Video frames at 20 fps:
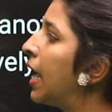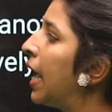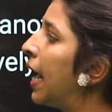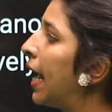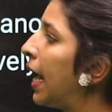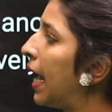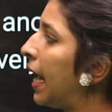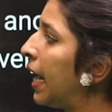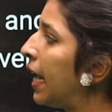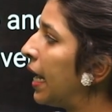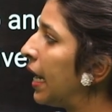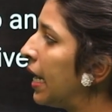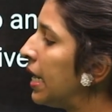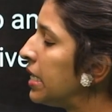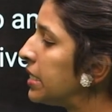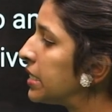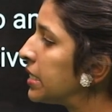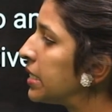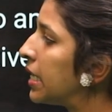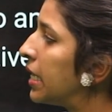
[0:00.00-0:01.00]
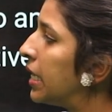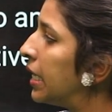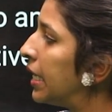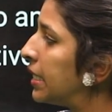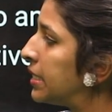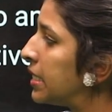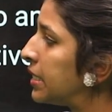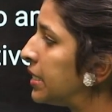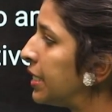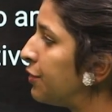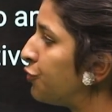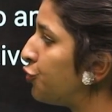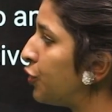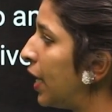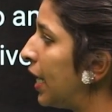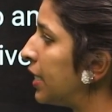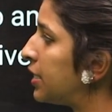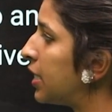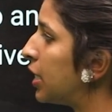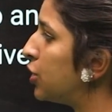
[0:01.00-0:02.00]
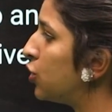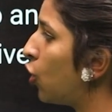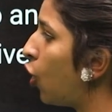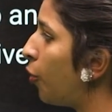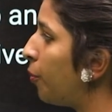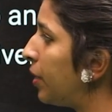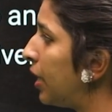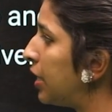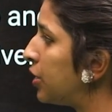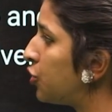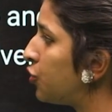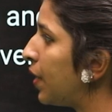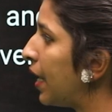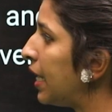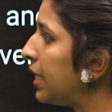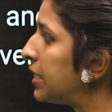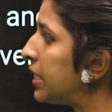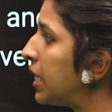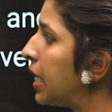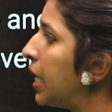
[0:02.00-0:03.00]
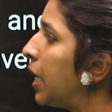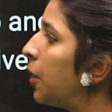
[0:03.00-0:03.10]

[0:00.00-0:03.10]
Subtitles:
A is recessive trait and dominant trait.